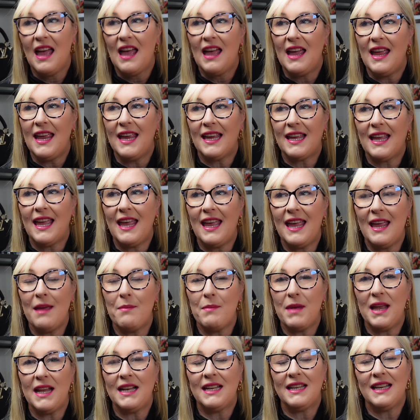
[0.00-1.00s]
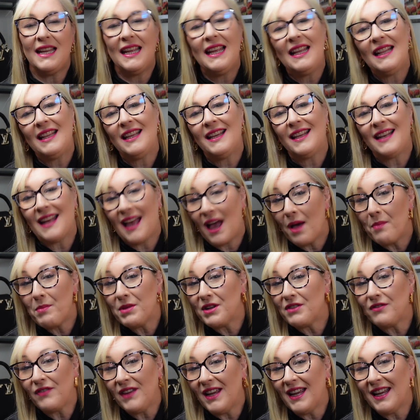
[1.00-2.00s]
It came in nearly an
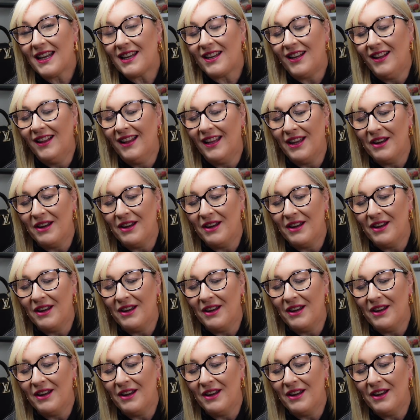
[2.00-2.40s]
armoured vehicle.